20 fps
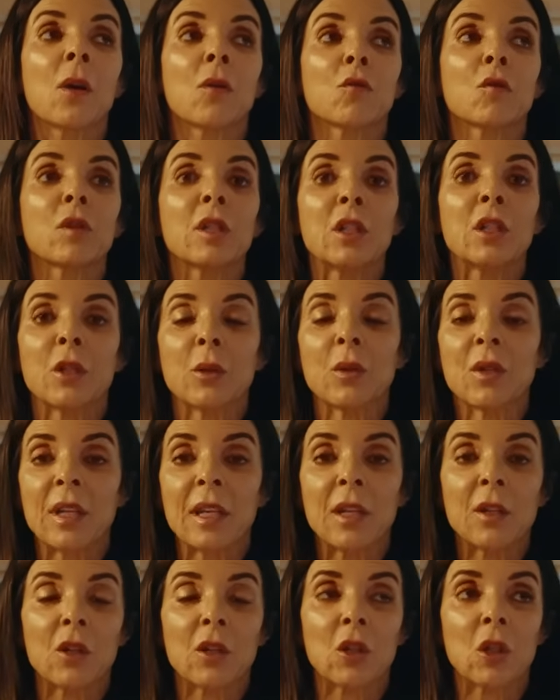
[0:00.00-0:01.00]

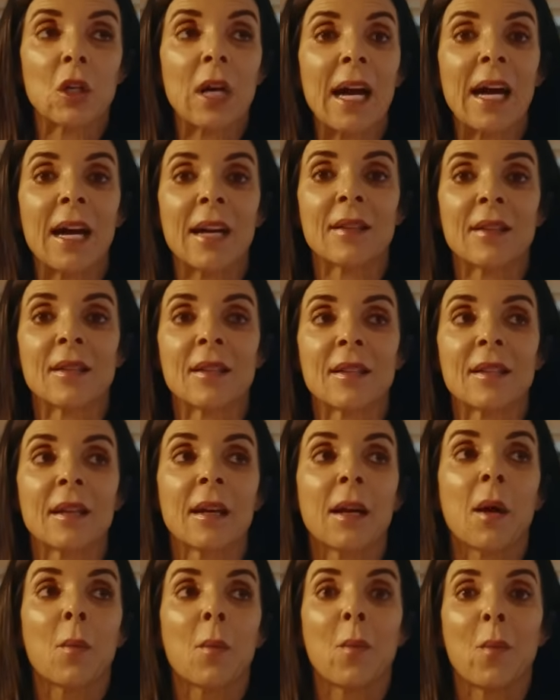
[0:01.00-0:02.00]
reducing stress,
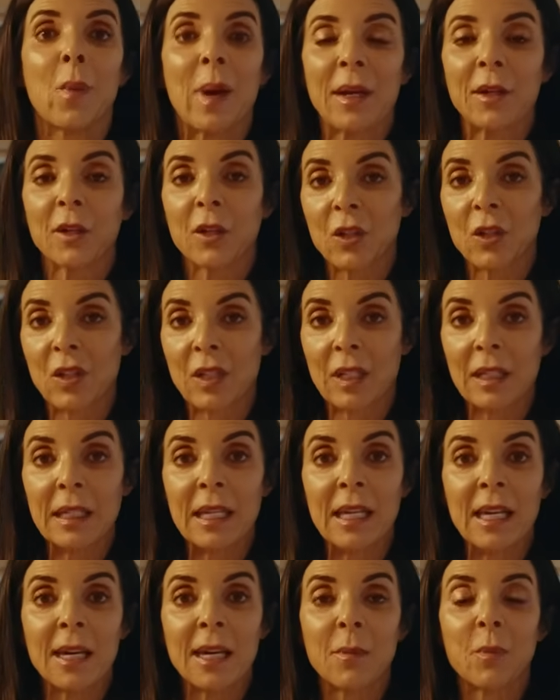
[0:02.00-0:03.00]
better
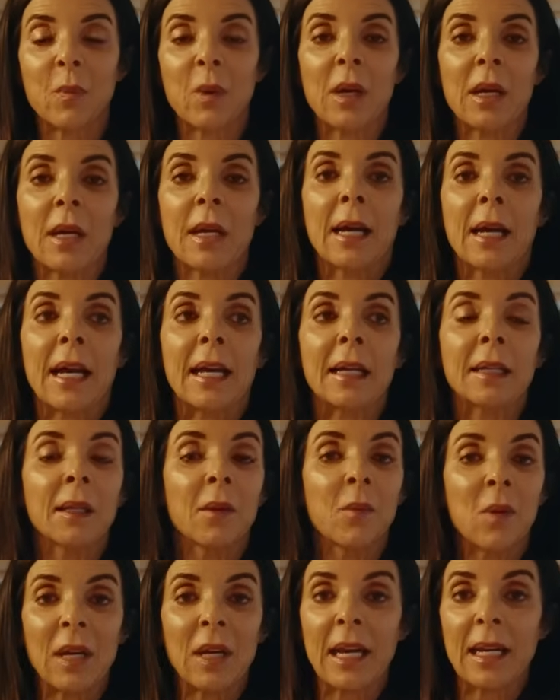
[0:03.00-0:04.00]
sleep,
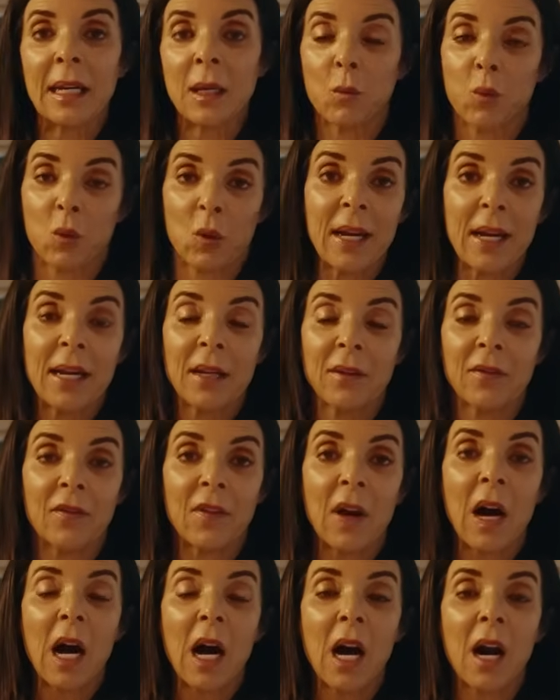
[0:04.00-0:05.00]
eliminating brain
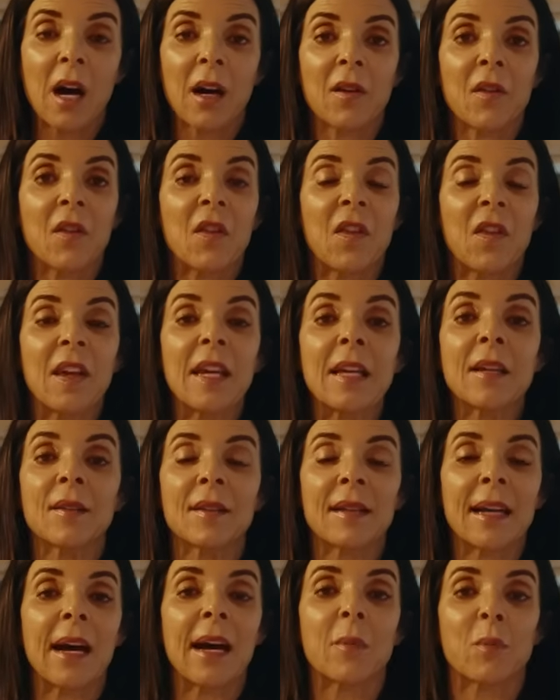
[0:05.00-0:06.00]
fog,
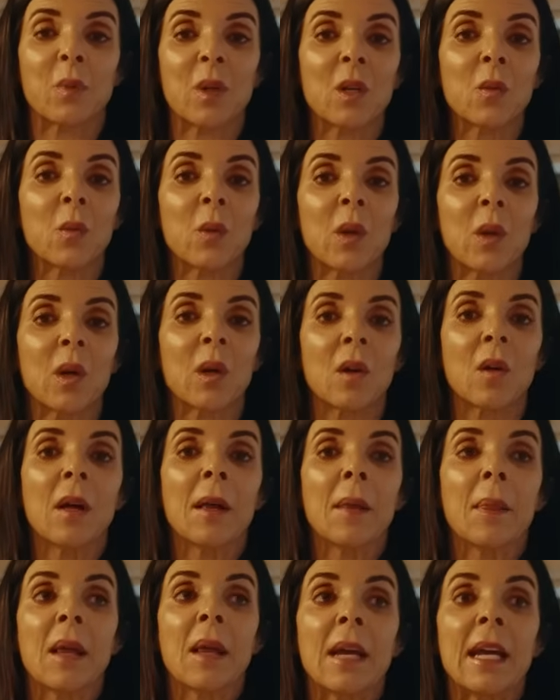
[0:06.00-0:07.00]
things that
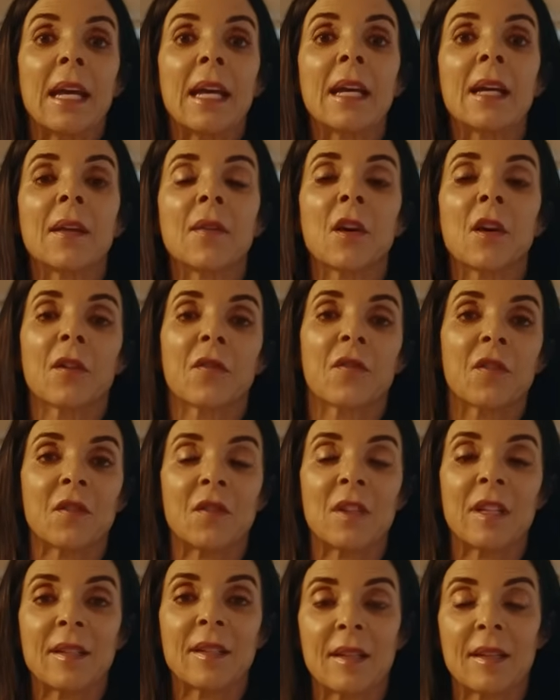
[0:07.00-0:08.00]
people in their
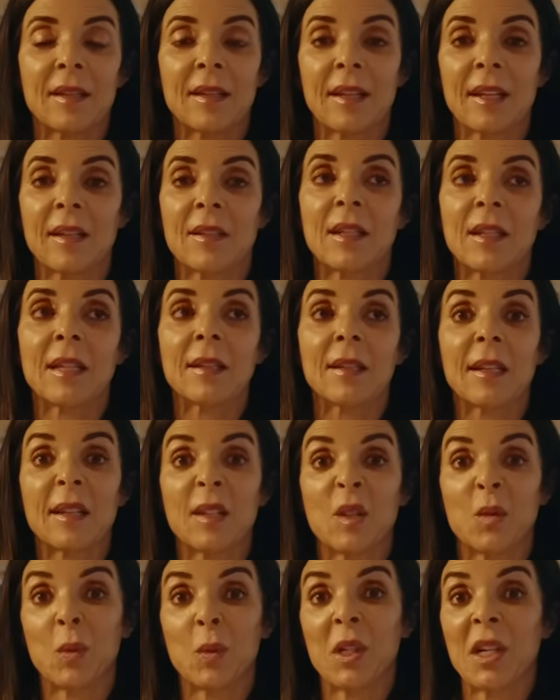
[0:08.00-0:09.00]
50s and 60s
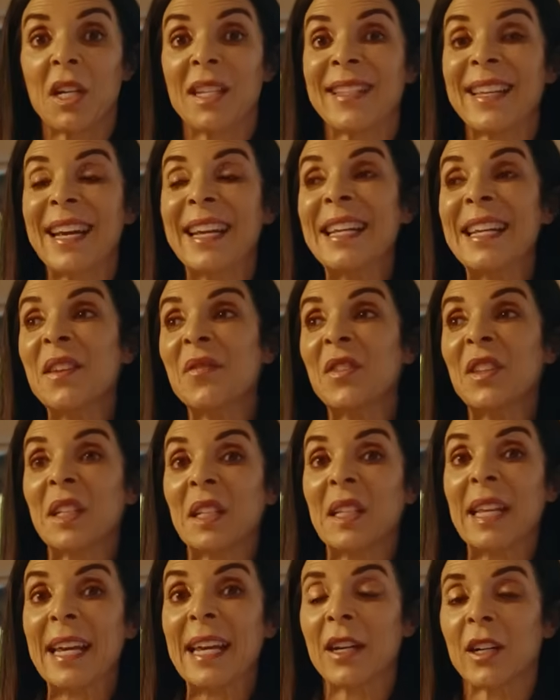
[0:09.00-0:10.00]
experience, and
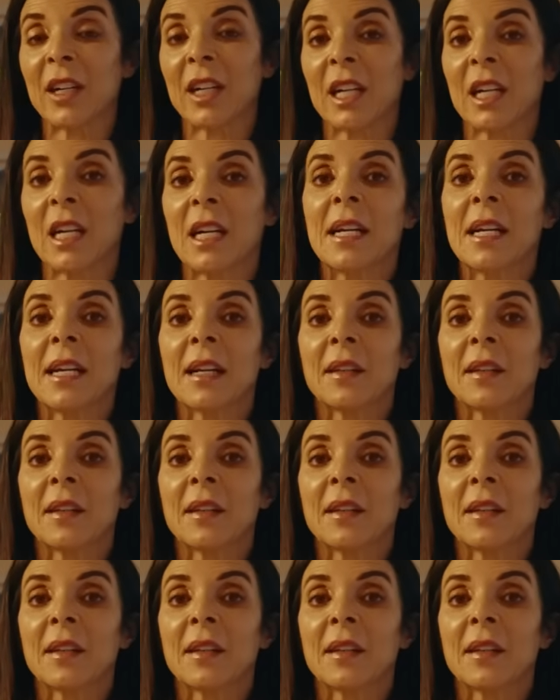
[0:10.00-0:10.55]
even later